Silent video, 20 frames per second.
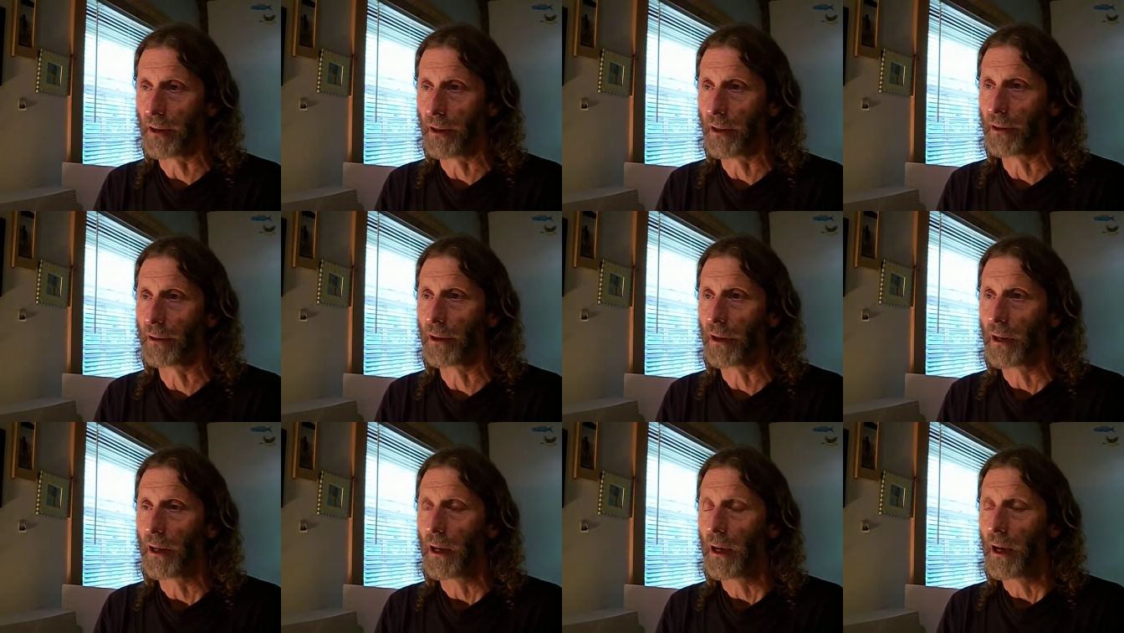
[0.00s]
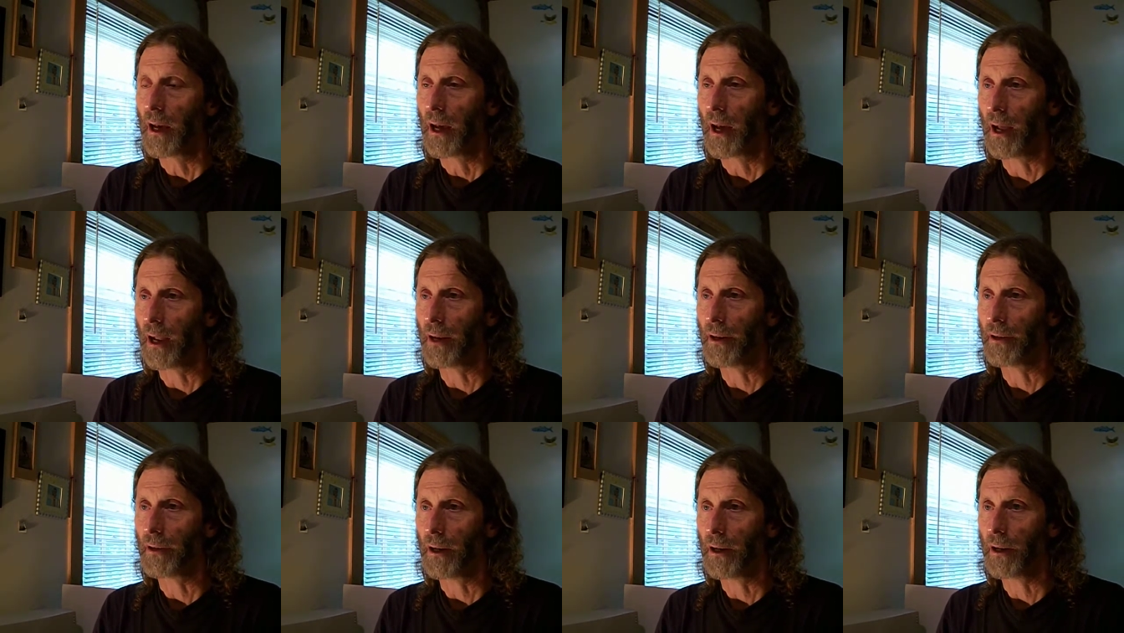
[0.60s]
And
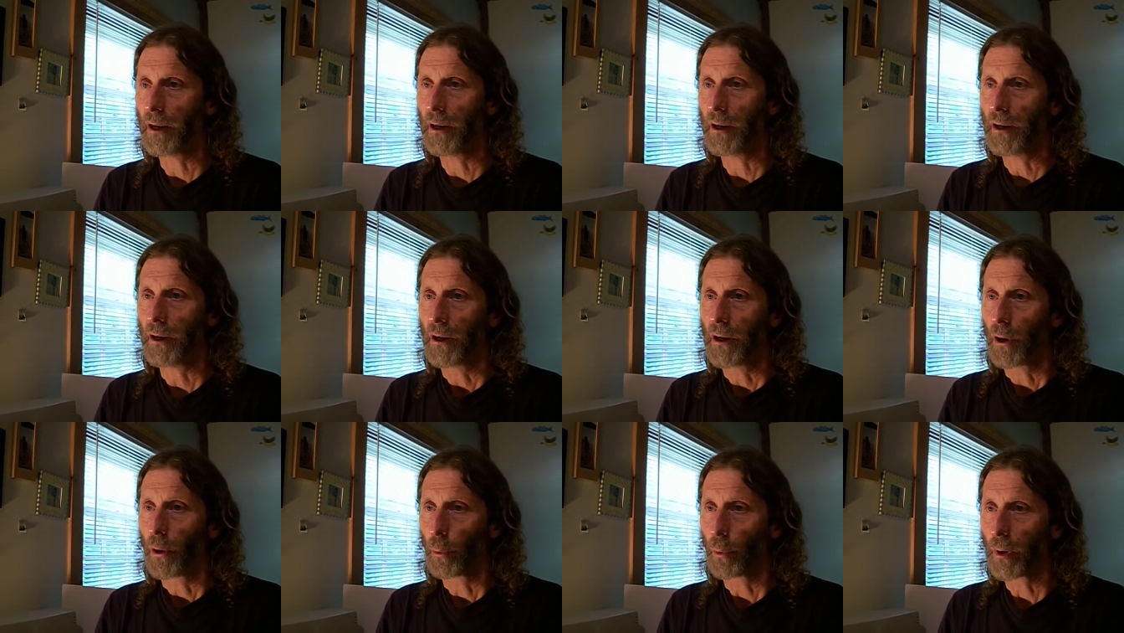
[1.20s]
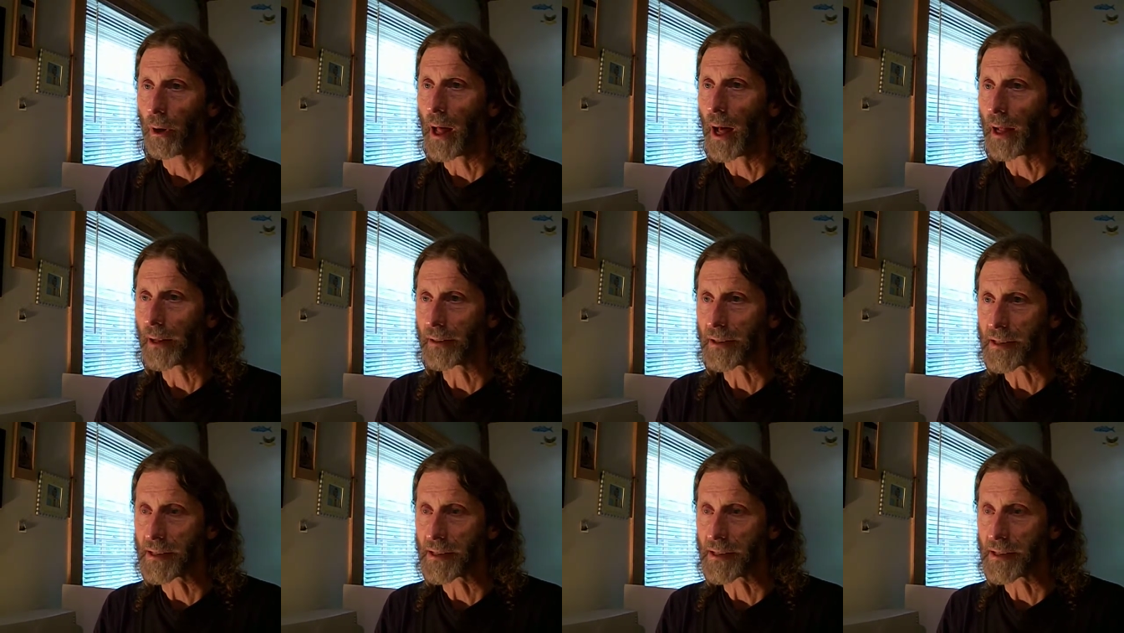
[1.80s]
and uh, we're not